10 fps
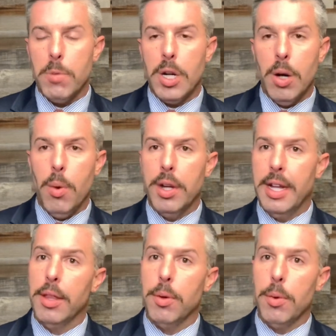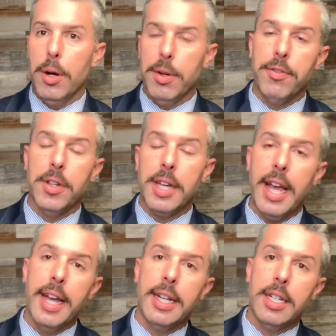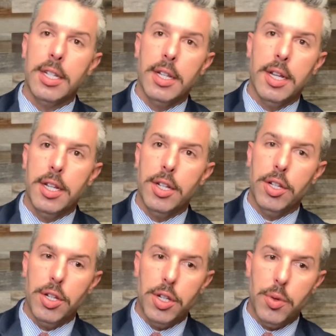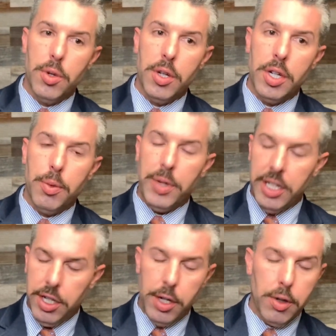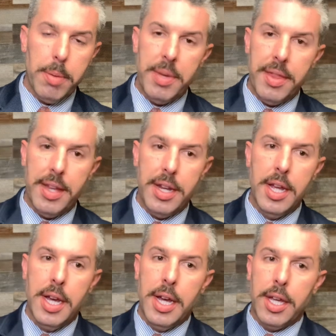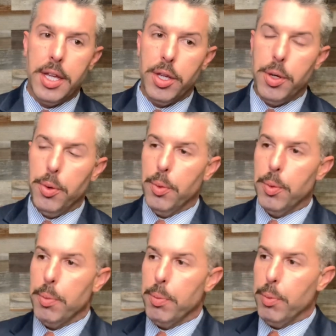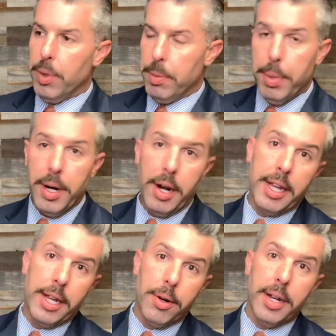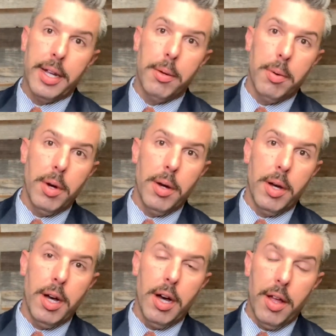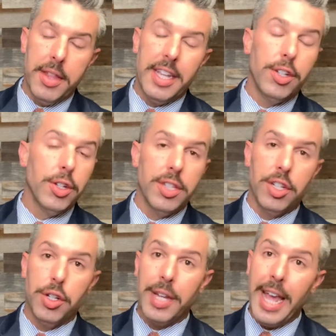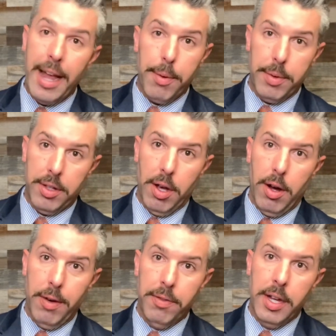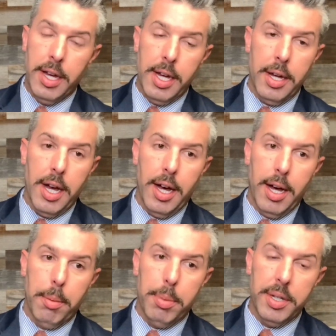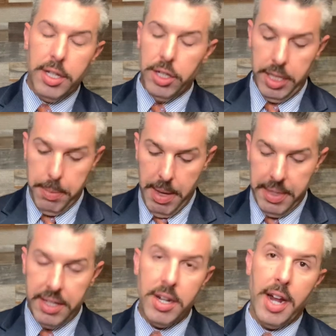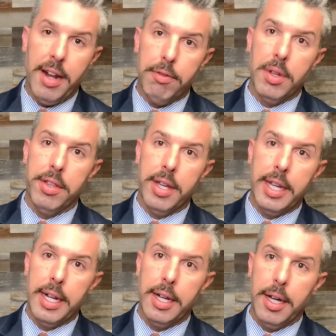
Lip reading: go on down the road. If you can't reach an agreement, then you would put on a hearing on the issues that you can't resolve. Potentially, maybe it's not everything.